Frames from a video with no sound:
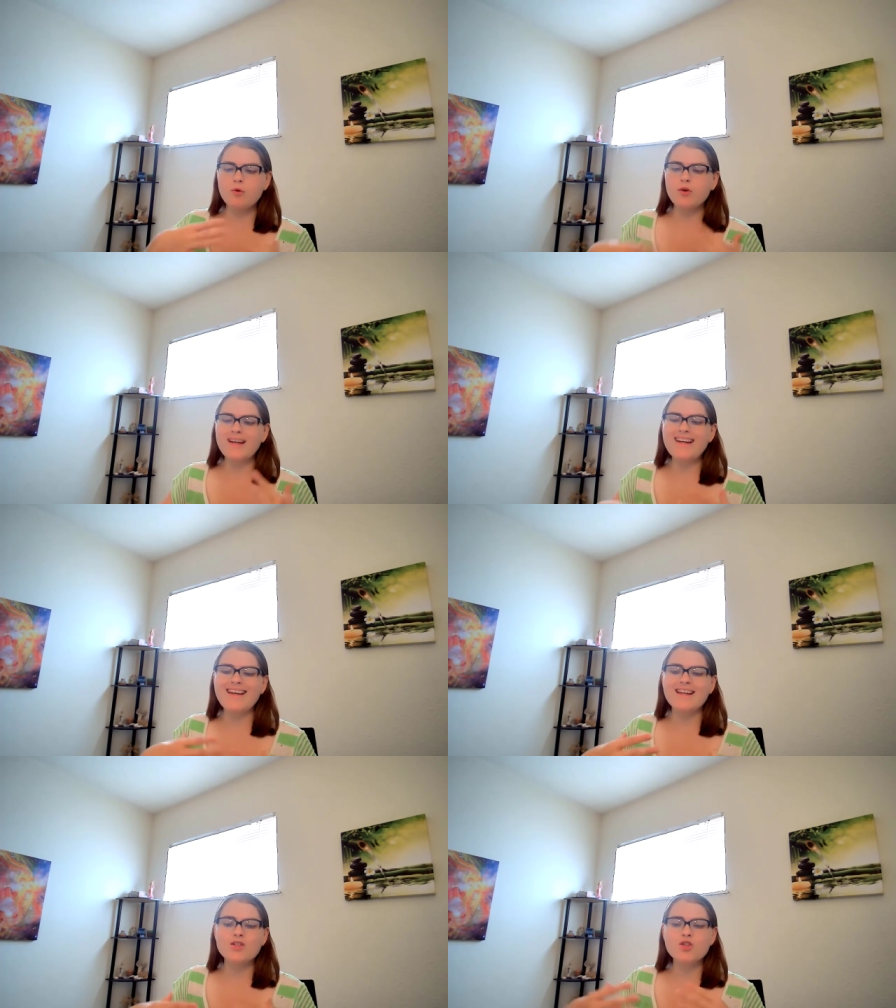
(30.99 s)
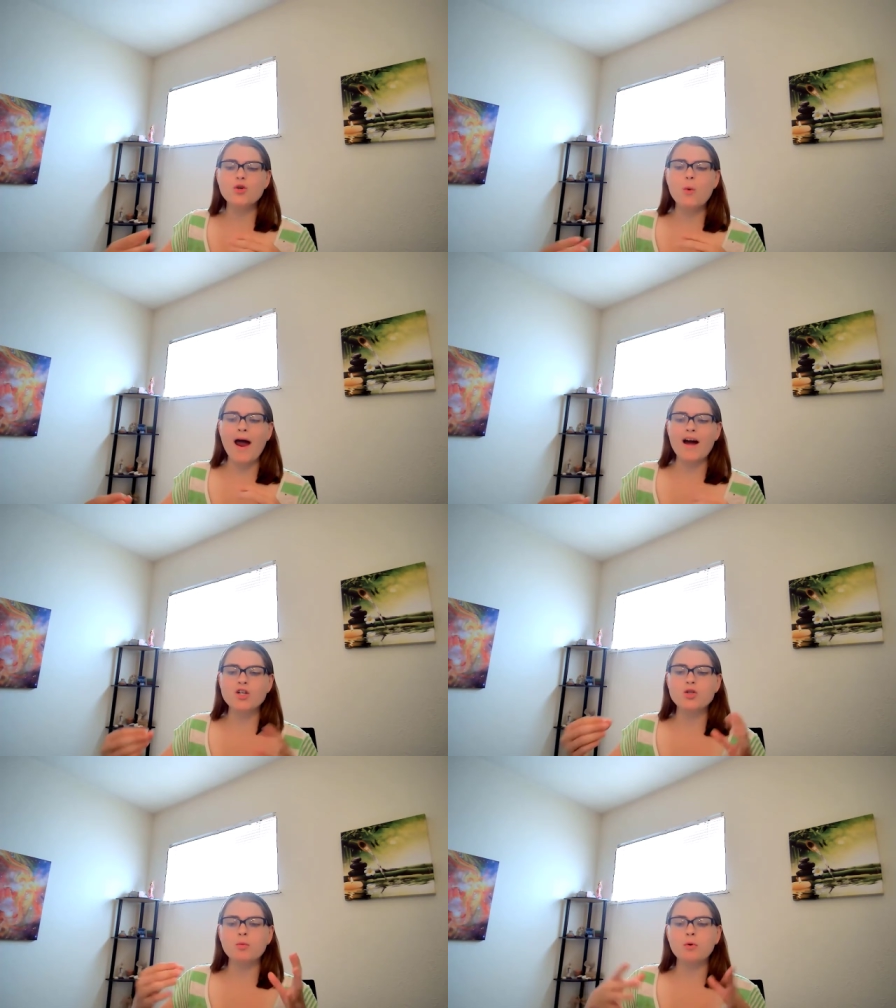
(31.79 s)
put it into
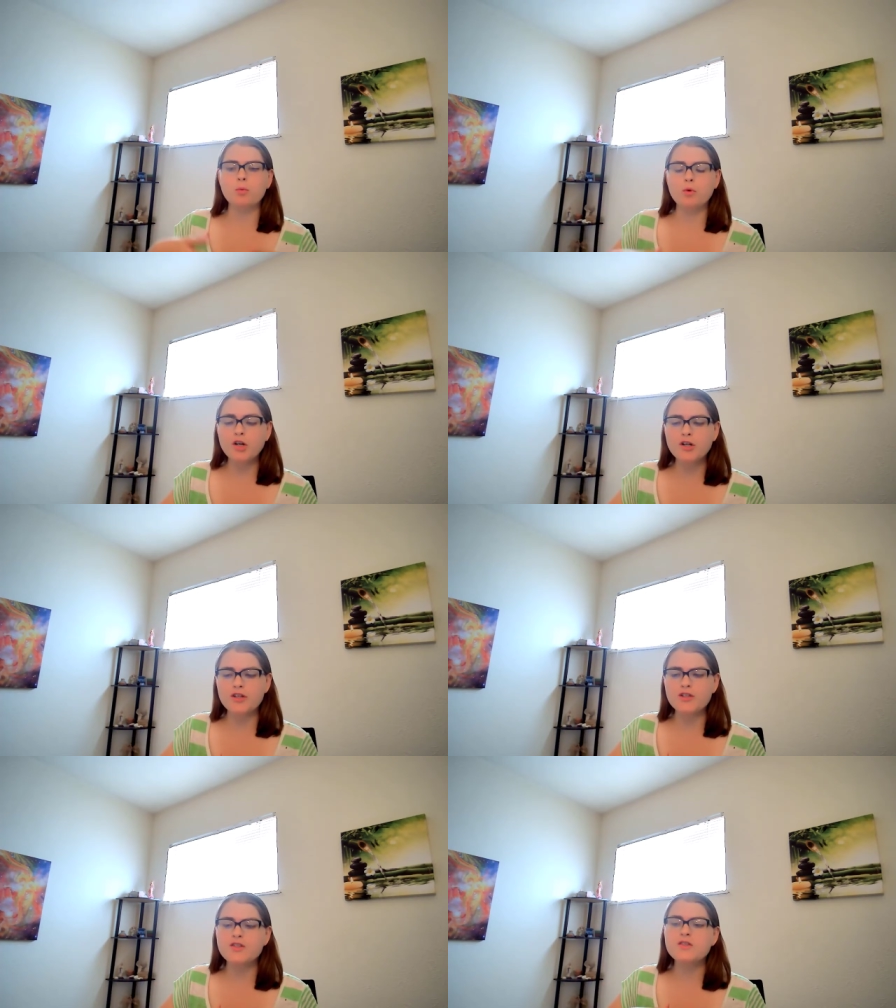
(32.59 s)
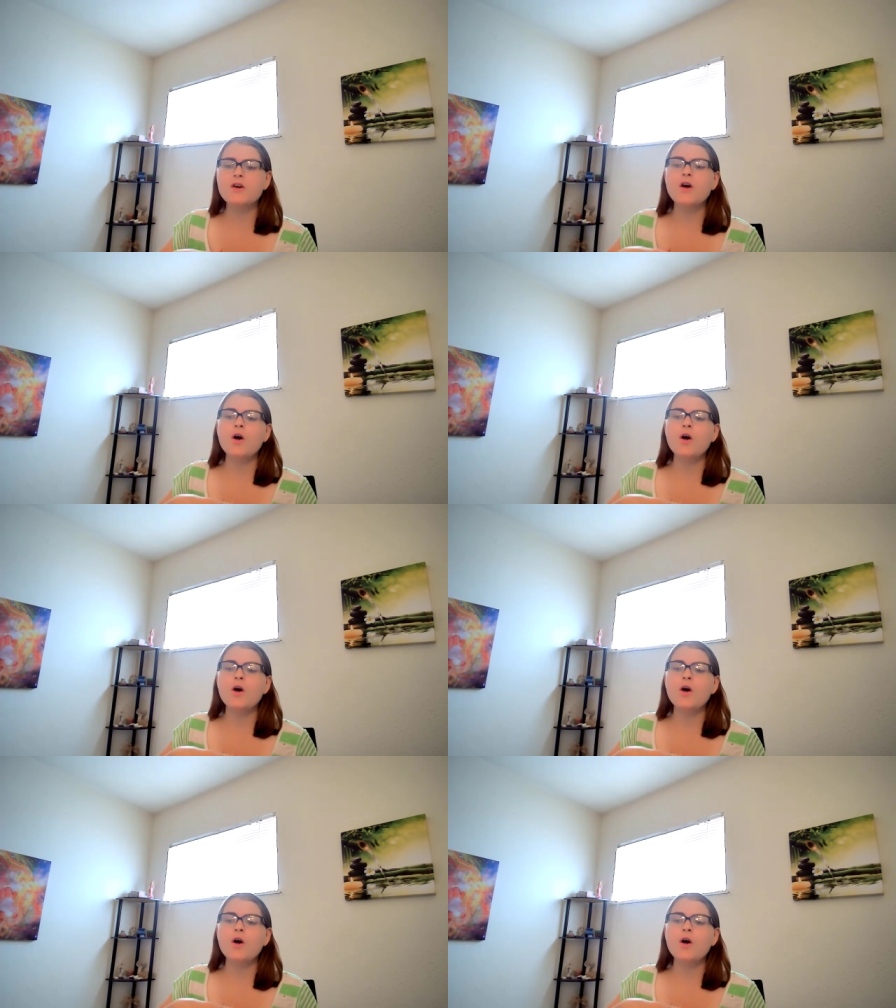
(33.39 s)
actual words,